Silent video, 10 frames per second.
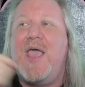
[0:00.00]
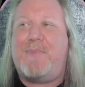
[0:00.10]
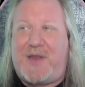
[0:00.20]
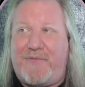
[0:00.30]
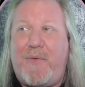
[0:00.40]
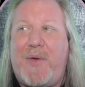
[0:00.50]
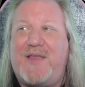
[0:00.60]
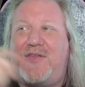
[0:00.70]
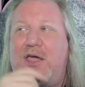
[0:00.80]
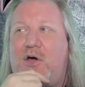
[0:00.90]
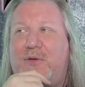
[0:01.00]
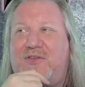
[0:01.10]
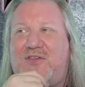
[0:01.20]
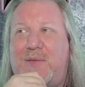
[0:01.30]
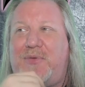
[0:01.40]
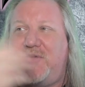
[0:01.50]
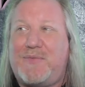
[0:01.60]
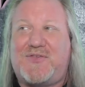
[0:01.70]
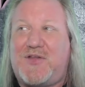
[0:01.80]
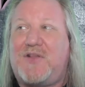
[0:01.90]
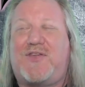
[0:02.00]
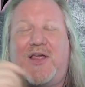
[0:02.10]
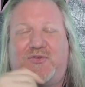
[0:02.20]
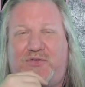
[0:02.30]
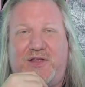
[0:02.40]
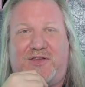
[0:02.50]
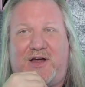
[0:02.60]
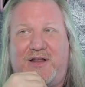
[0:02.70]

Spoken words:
But even when he did go up to cymbals, it was still tastefully done.